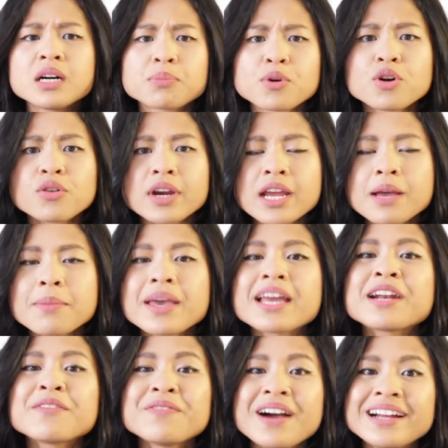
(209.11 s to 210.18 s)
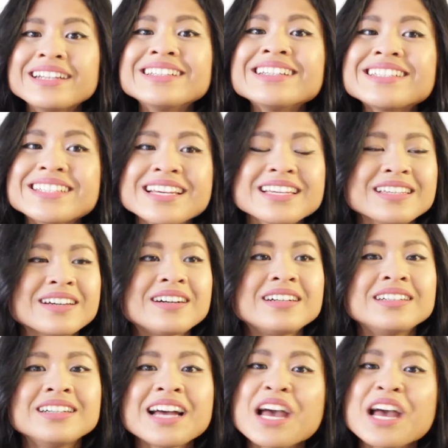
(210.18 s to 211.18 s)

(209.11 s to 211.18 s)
program, and I finally did, y'all.